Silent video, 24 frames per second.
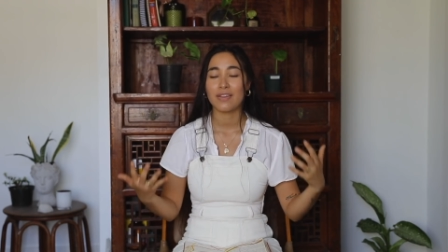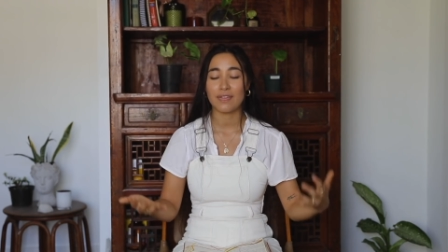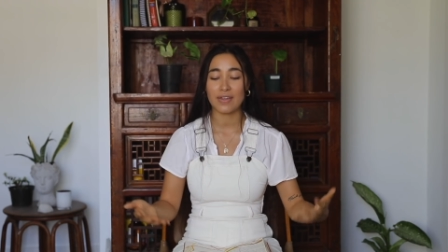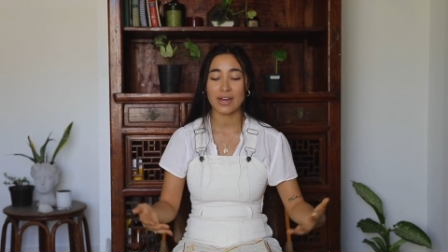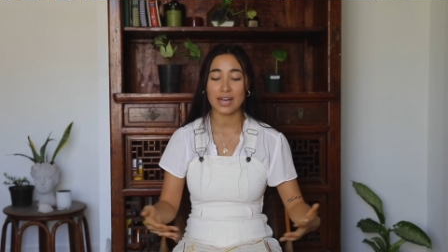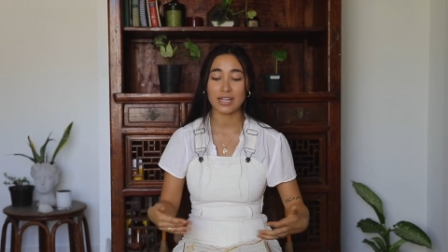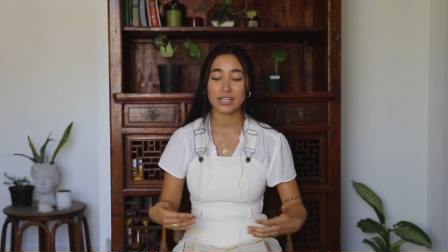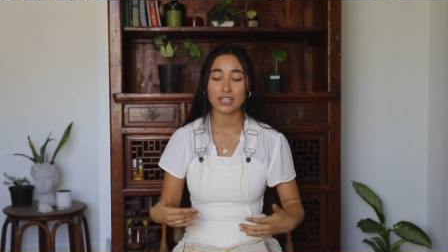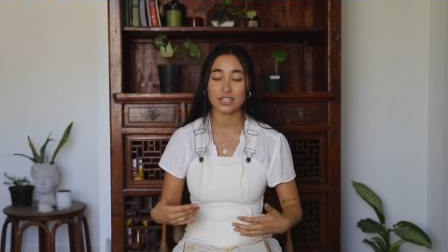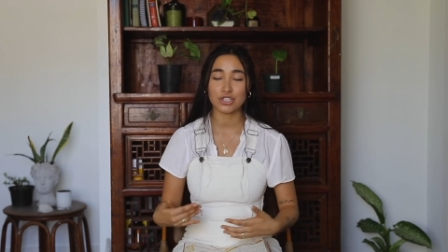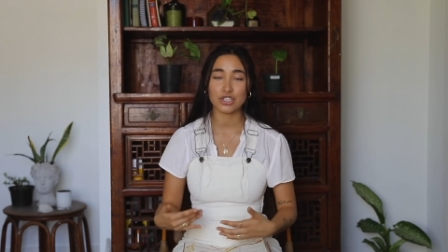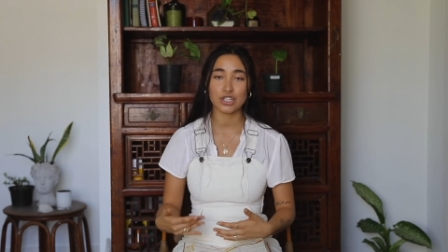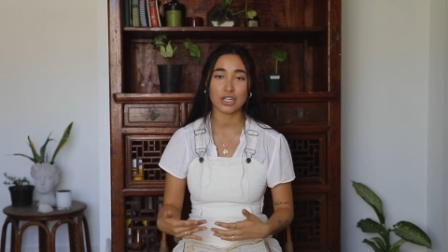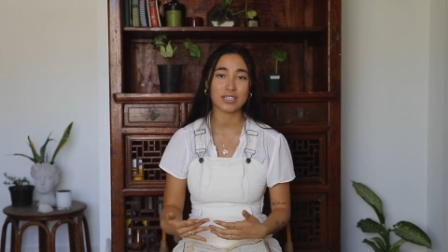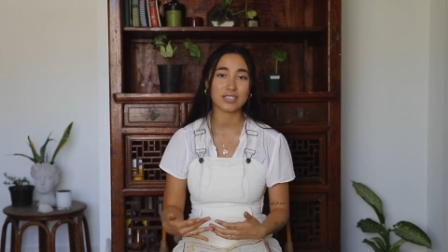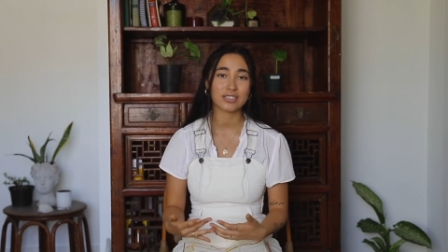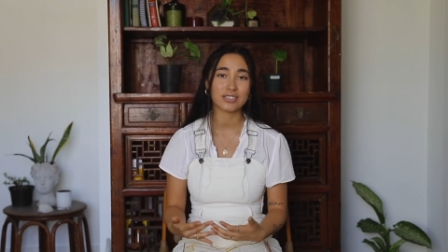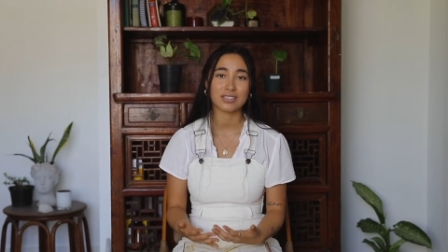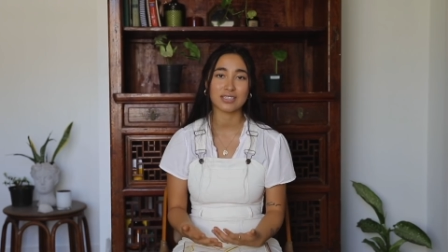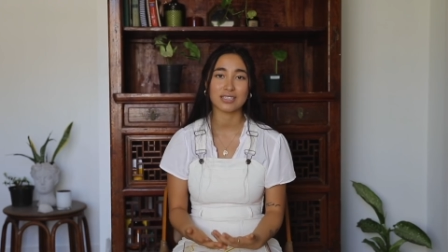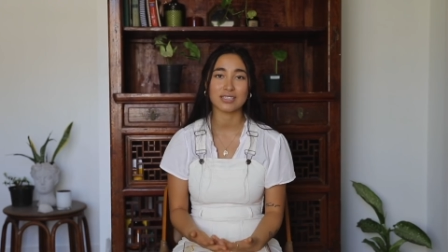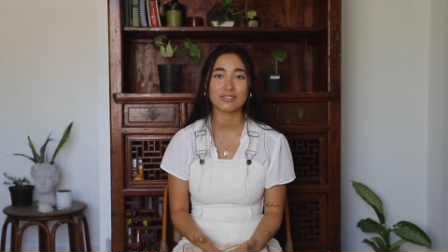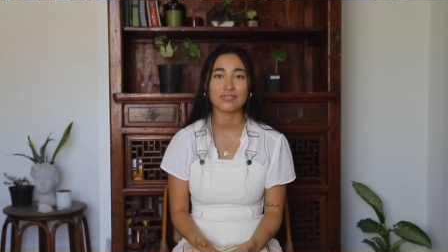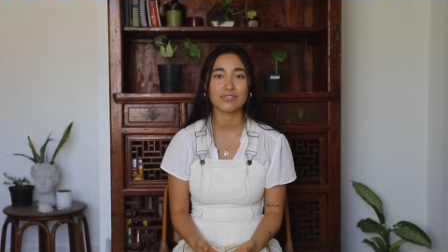than
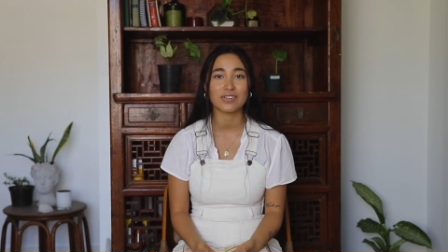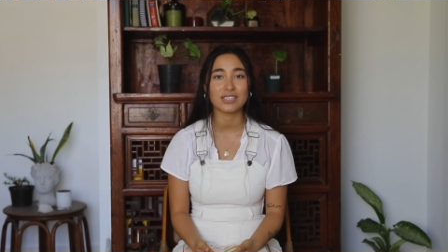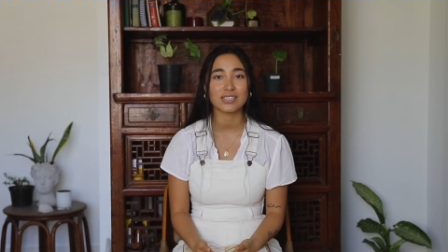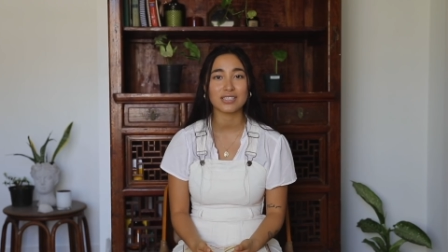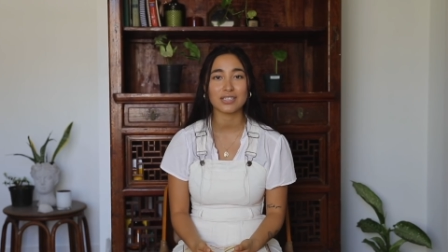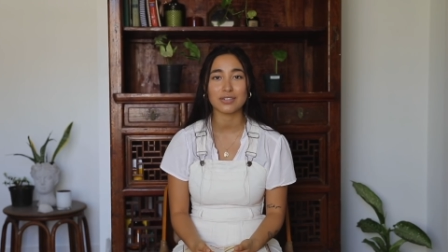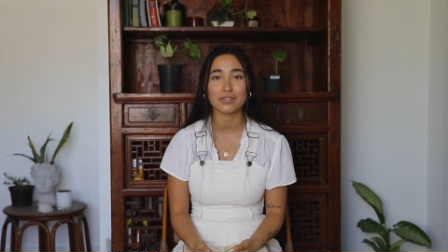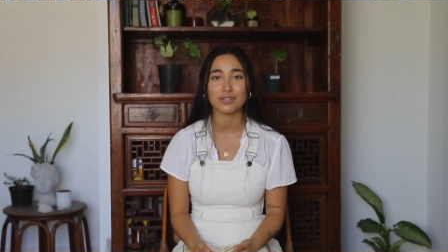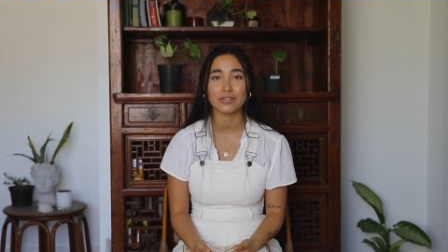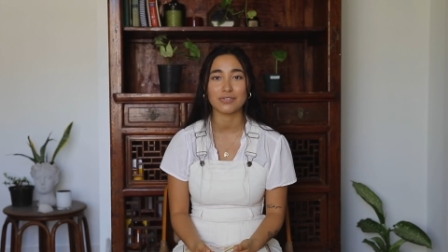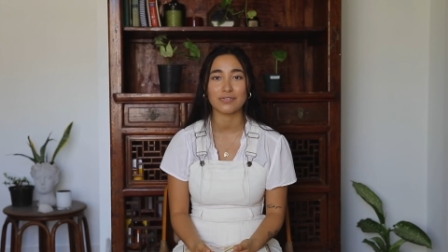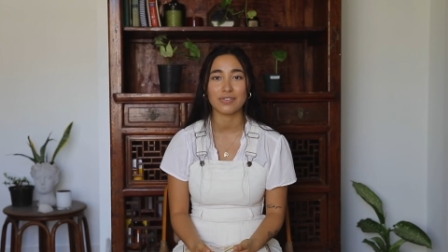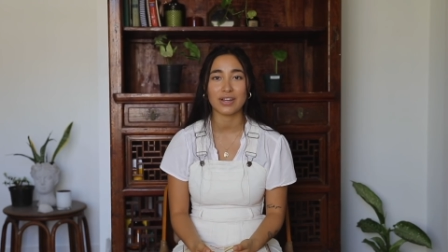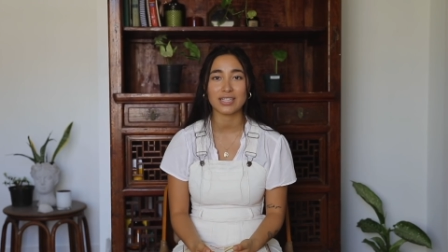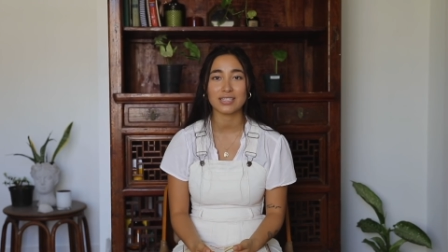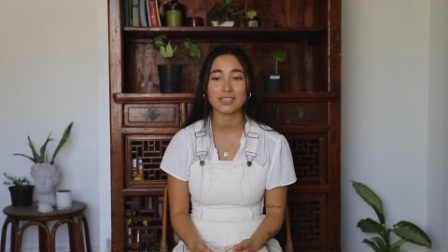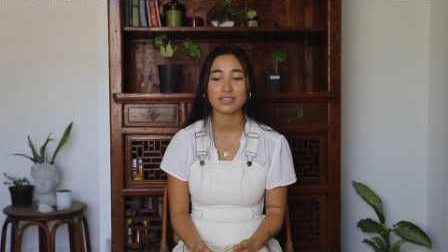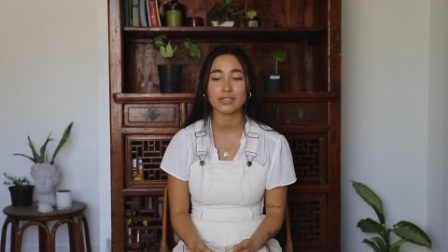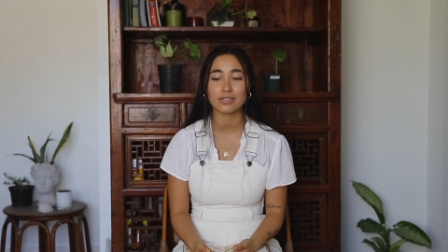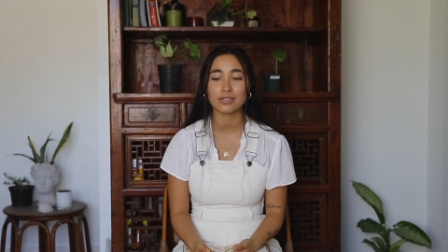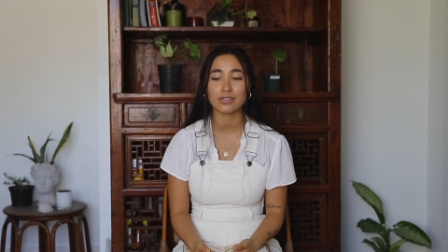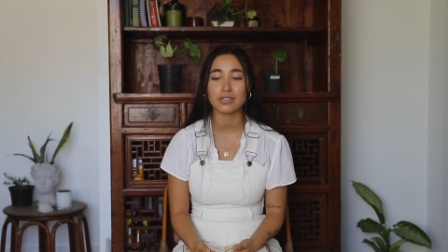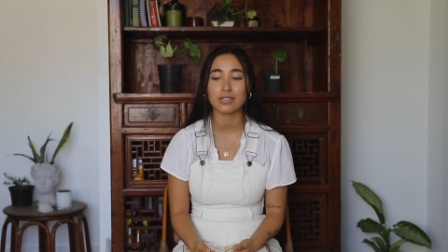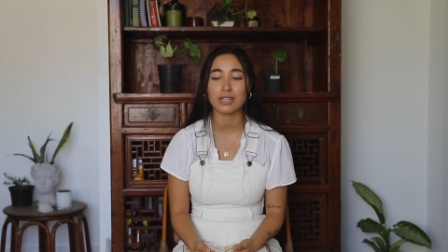just this physical
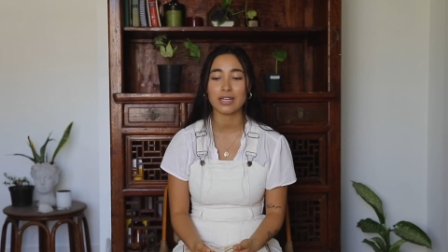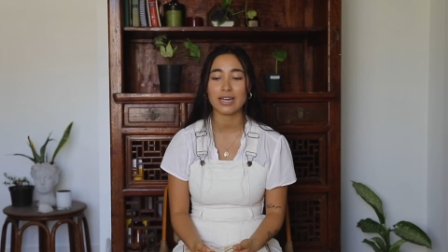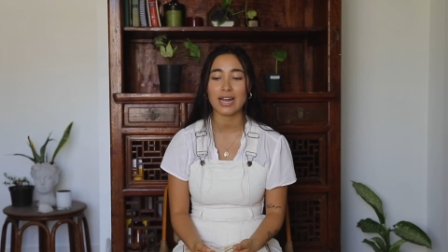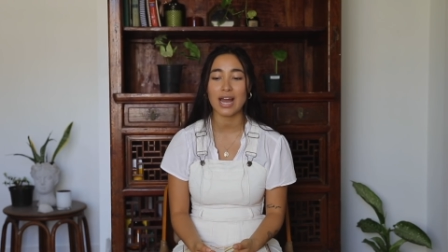vessel,